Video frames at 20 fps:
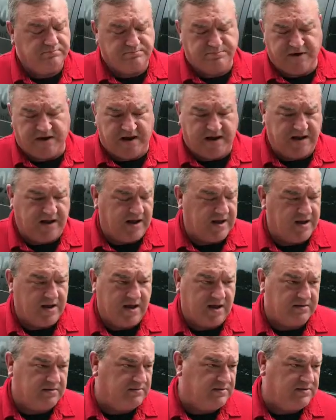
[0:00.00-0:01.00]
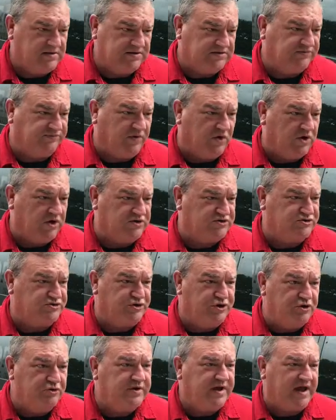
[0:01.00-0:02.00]
But as far as
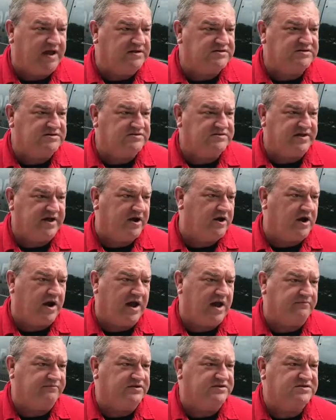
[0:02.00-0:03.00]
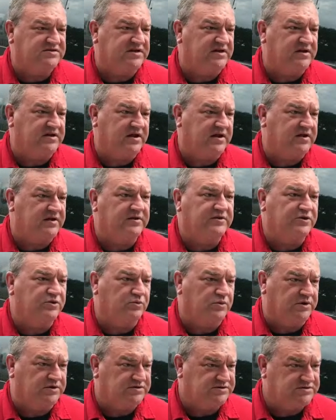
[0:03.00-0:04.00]
new cases there, I haven't seen any new
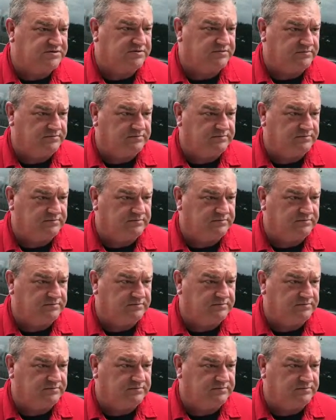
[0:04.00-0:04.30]
ones.